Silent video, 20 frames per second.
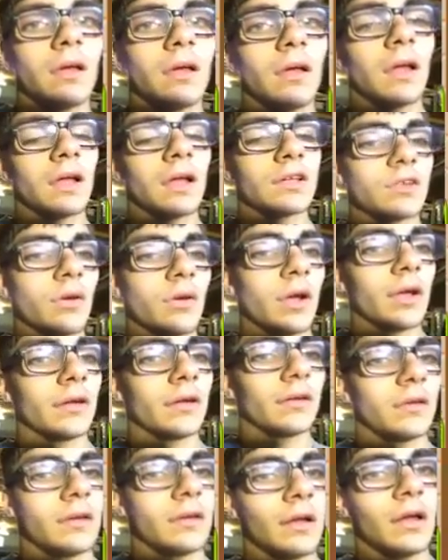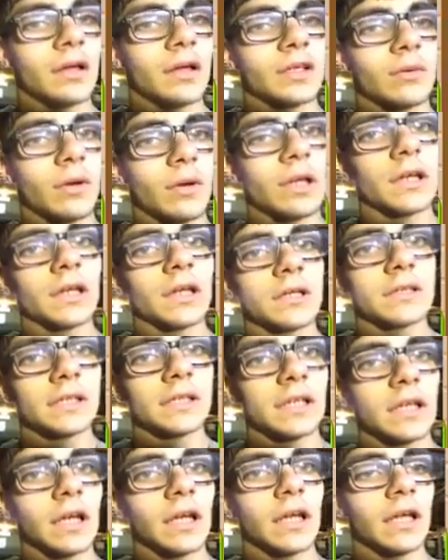That's right. That's why I didn't
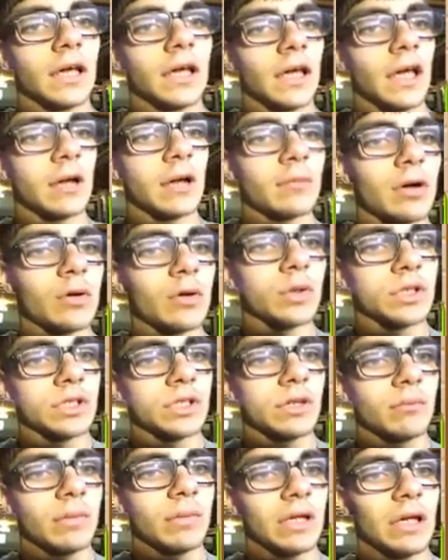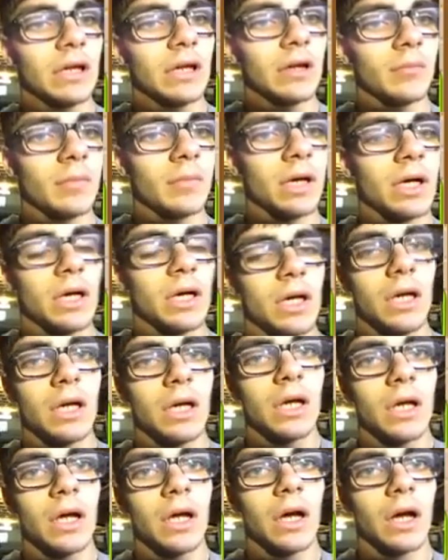send any camos to beat him.
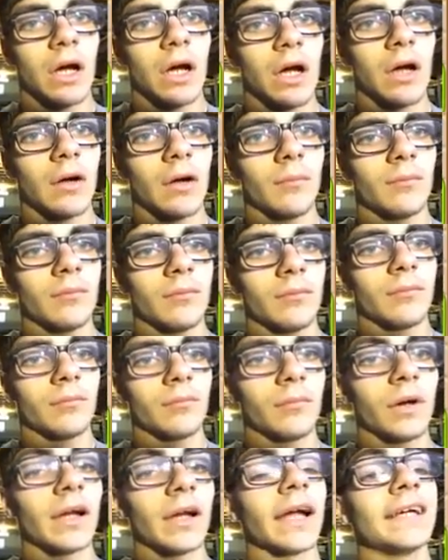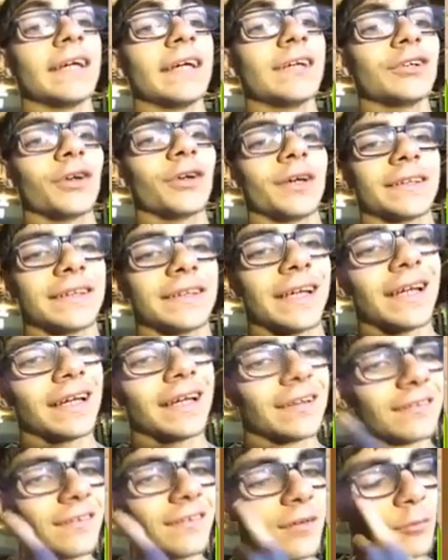But I did try
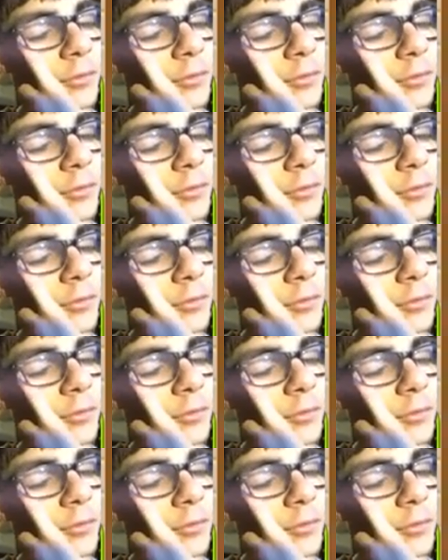sending the